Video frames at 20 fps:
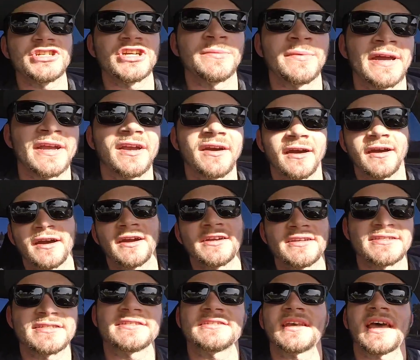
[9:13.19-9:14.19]
Sure, my car
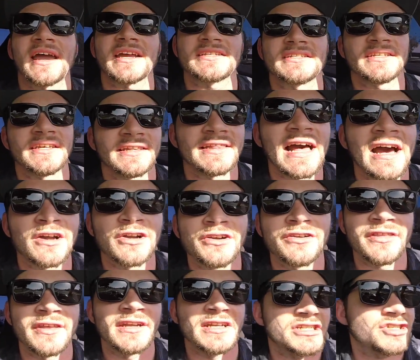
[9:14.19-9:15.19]
is actually
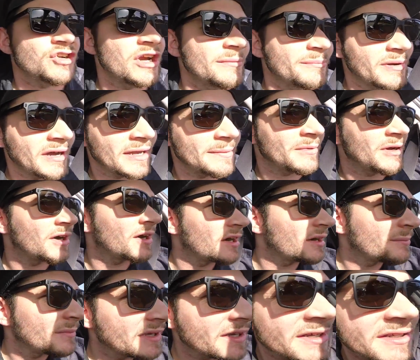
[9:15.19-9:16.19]
louder than a straight pipe
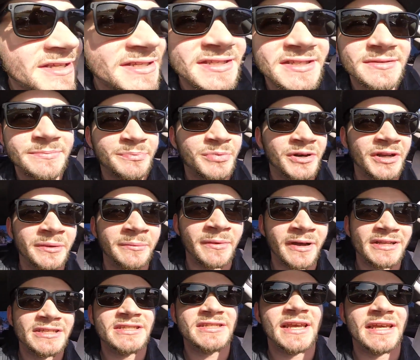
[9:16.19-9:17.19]
car because it's pretty
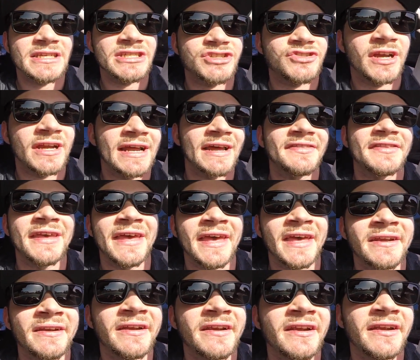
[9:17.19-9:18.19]
much like straight out the
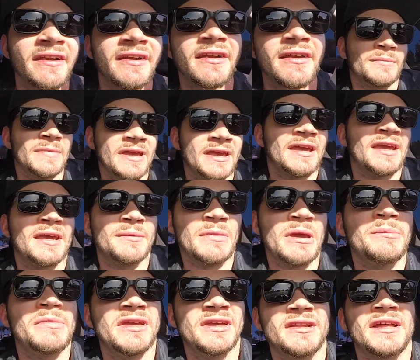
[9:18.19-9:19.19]
header.
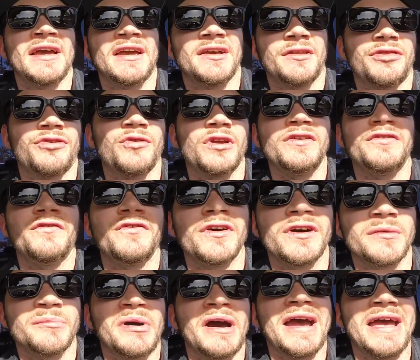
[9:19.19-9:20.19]
Maybe like a
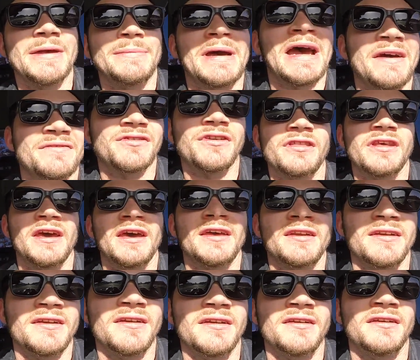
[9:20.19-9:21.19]
3-foot pipe after the
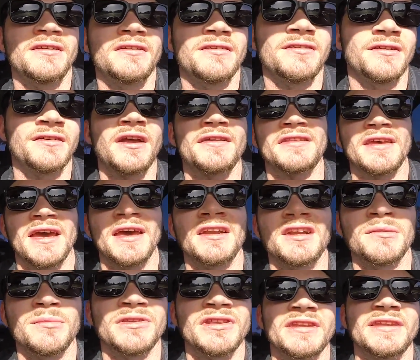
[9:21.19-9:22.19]
header, or not the
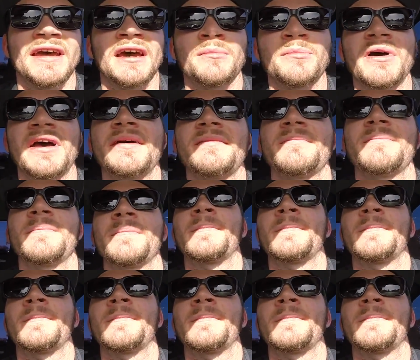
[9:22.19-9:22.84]
header, but the downpipe.